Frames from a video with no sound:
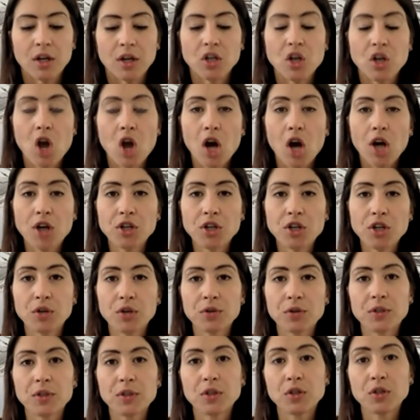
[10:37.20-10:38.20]

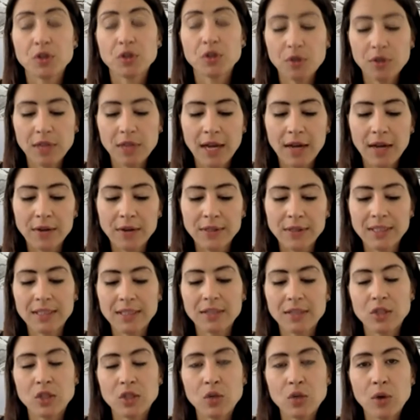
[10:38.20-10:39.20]
Condos,
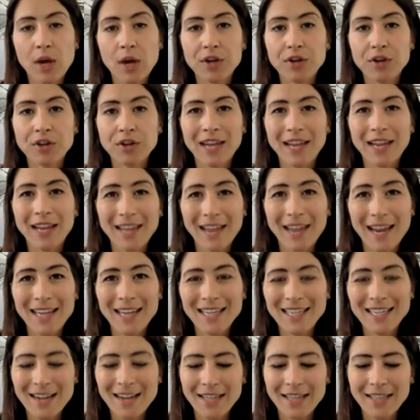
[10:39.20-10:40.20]

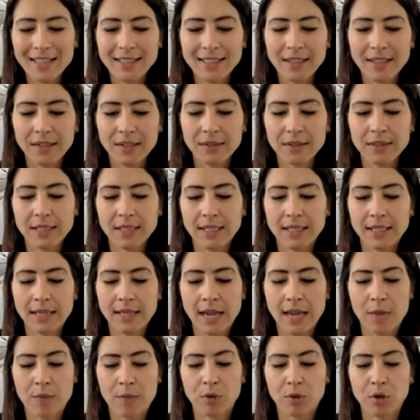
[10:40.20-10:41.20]
2,289 sales in
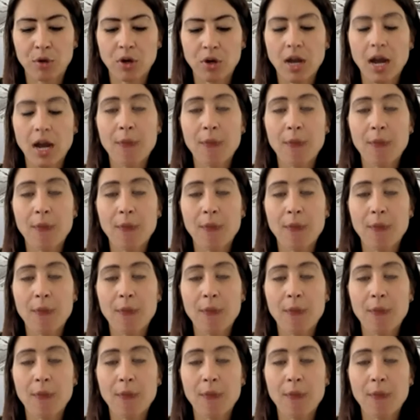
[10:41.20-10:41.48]
April,